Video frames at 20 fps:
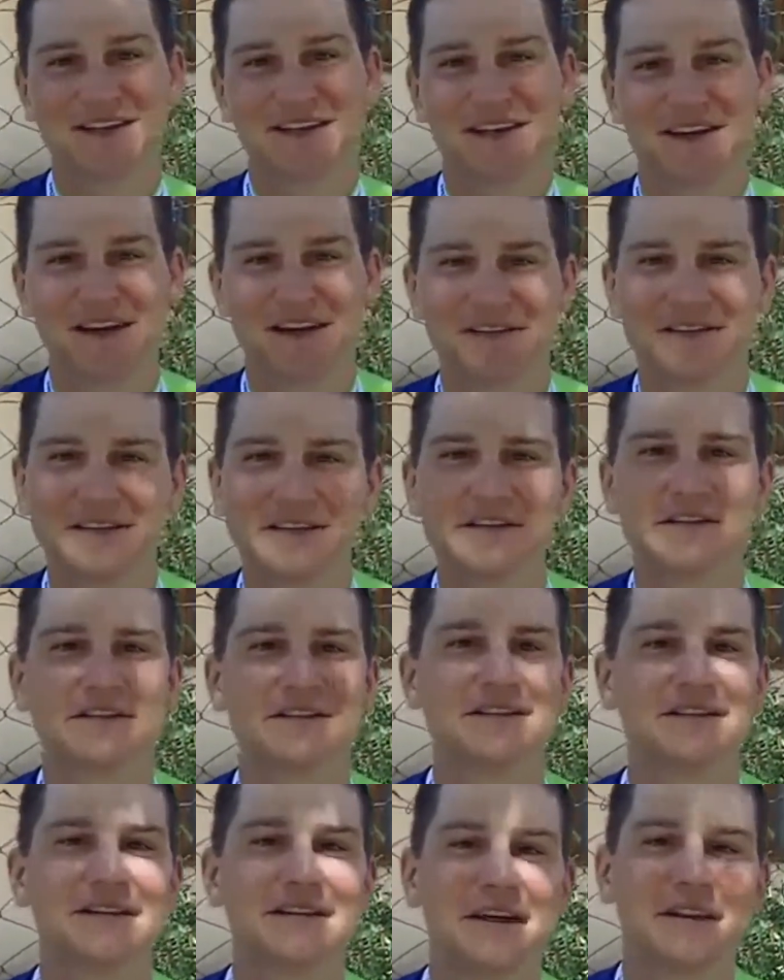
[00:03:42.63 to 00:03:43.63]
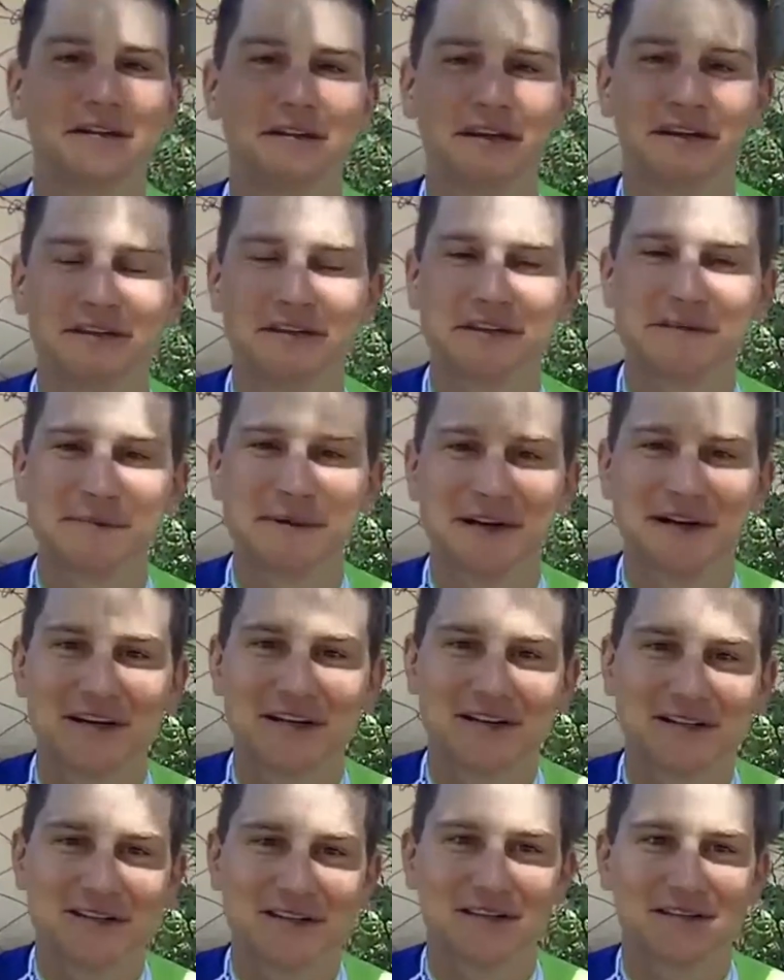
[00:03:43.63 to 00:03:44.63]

that off as another life experience,